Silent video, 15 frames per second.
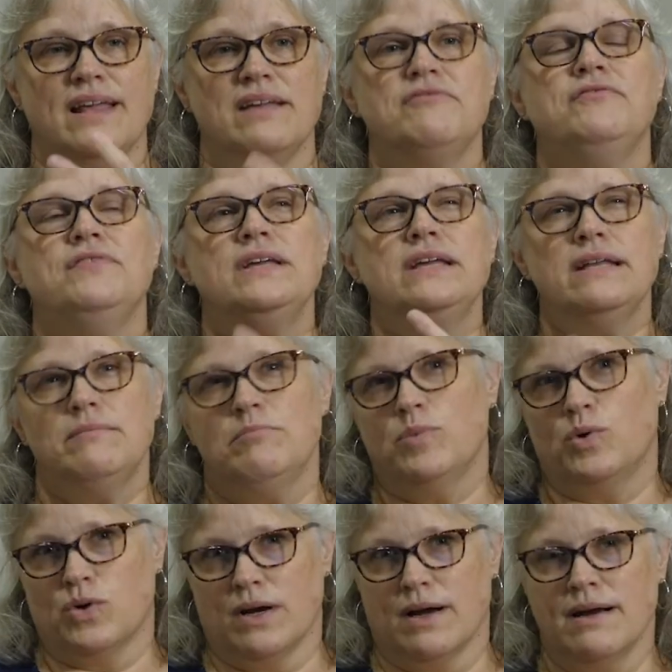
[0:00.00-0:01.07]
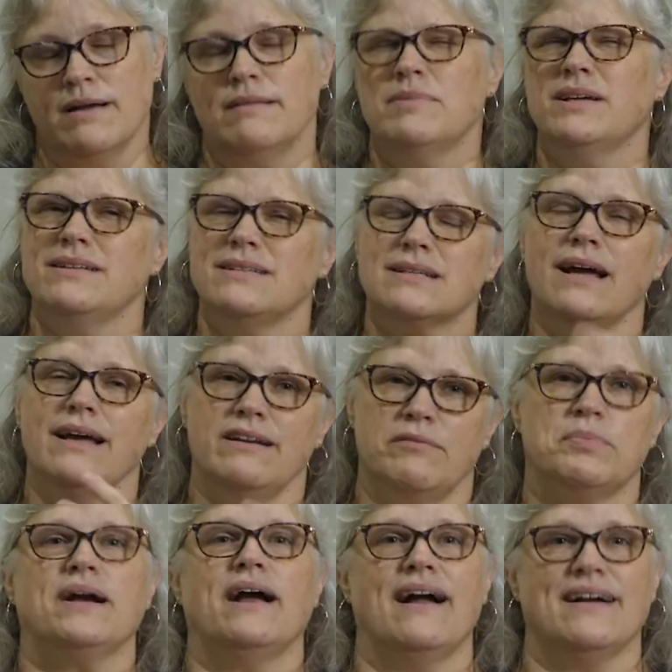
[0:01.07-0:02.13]
feed more, but it's kind of
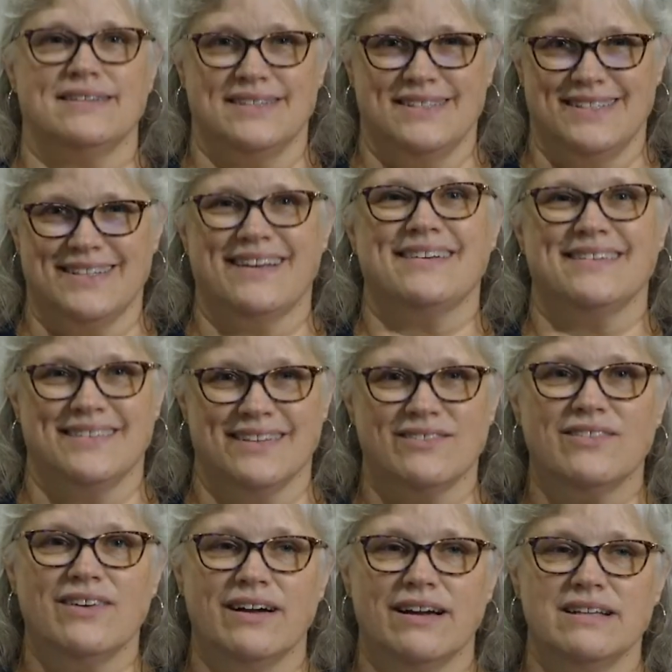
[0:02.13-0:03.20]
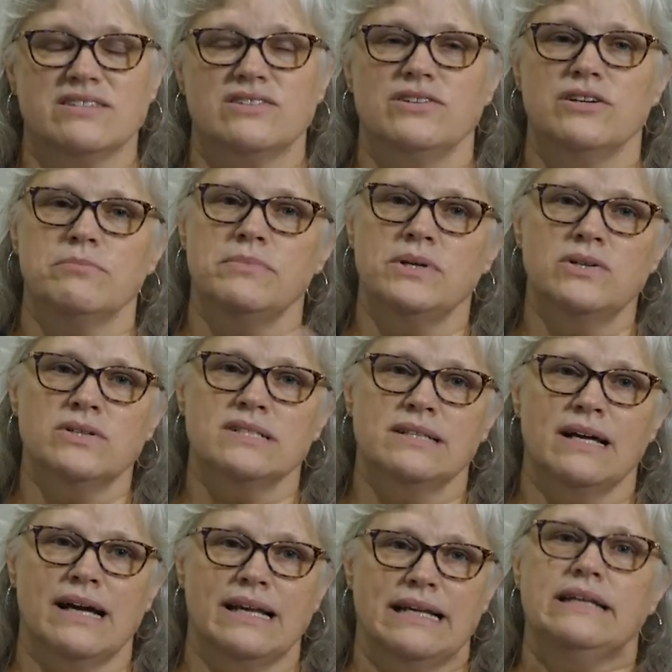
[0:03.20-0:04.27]
practicing, okay? So your milk's
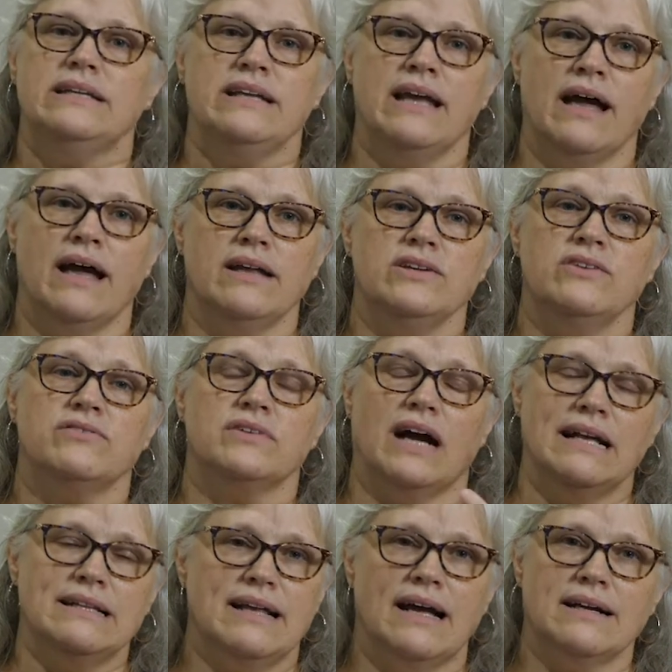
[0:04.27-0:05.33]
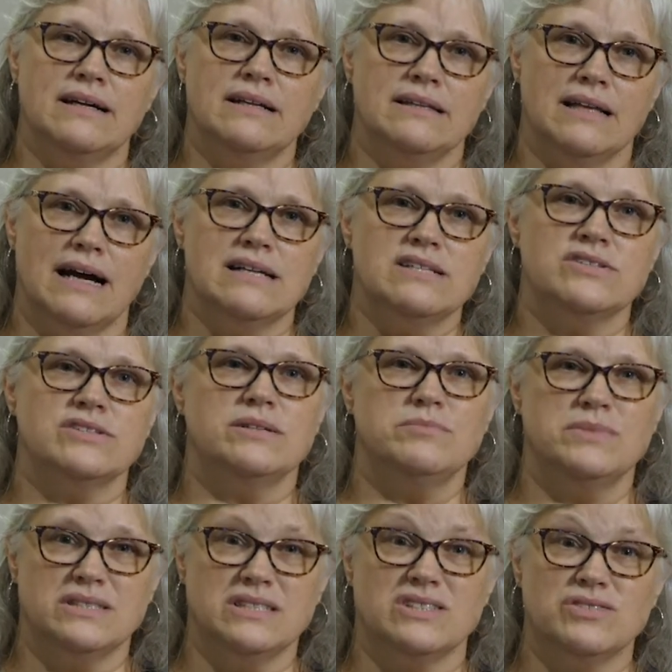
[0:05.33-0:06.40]
not in yet. You've got that colostrum,
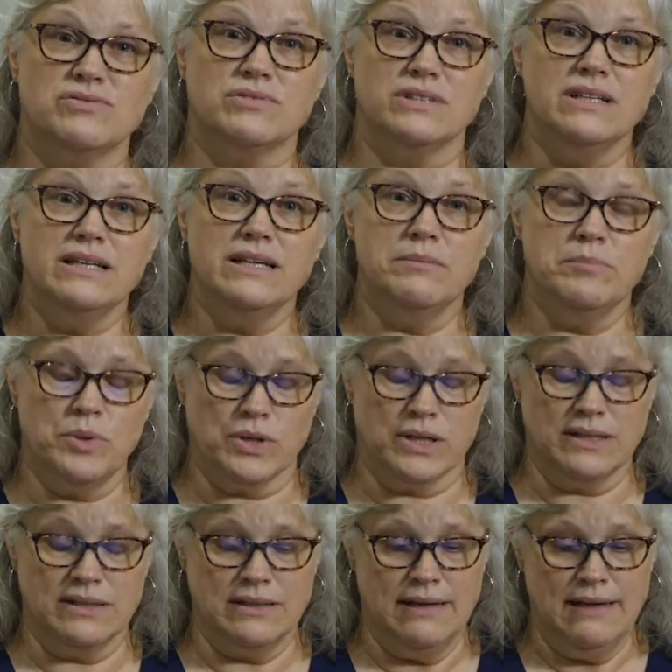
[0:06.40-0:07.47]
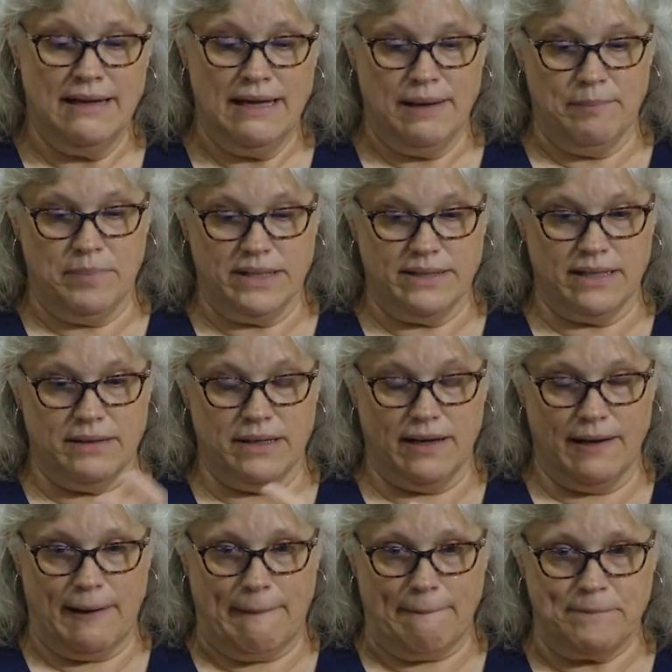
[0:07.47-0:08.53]
which is really important, but
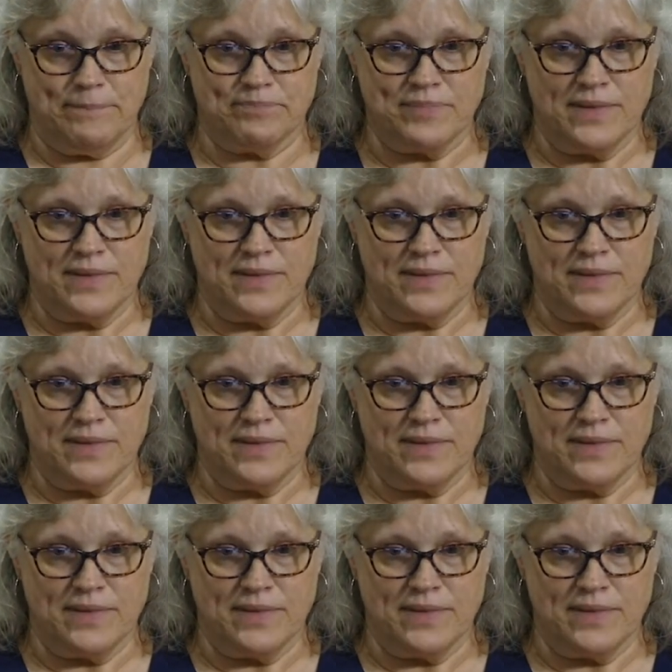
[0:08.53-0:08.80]
the